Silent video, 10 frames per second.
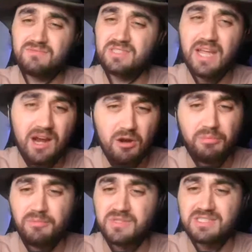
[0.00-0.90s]
Terrible
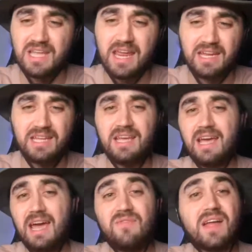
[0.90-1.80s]
mistake.
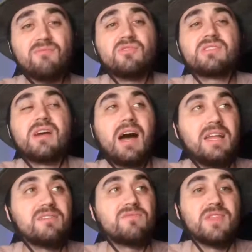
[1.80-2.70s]
And that was
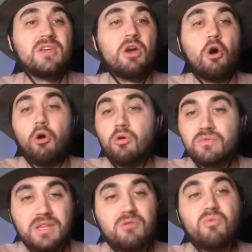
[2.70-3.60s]
kind of the
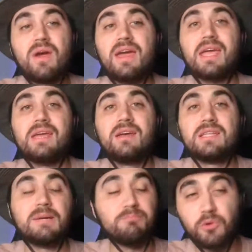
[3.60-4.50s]
only way
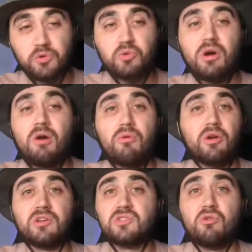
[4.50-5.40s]
that Portugal were
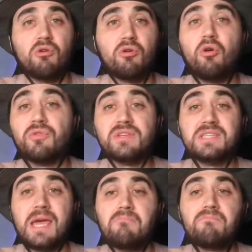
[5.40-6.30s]
going to score a goal in this
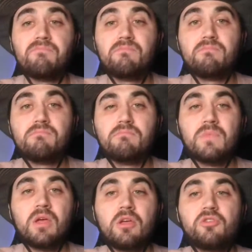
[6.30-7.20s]
game.
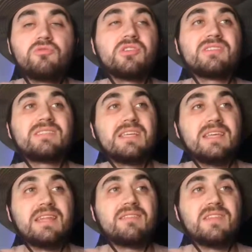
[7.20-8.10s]
You just see
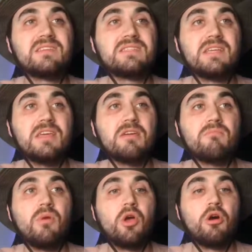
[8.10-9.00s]
that this
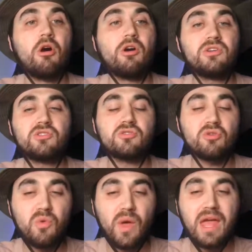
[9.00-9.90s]
team are
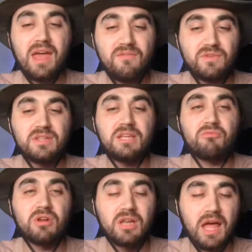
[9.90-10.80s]
so heavily
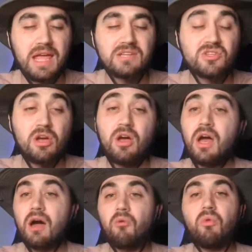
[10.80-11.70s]
reliant.
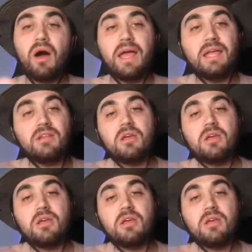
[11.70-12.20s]
Why?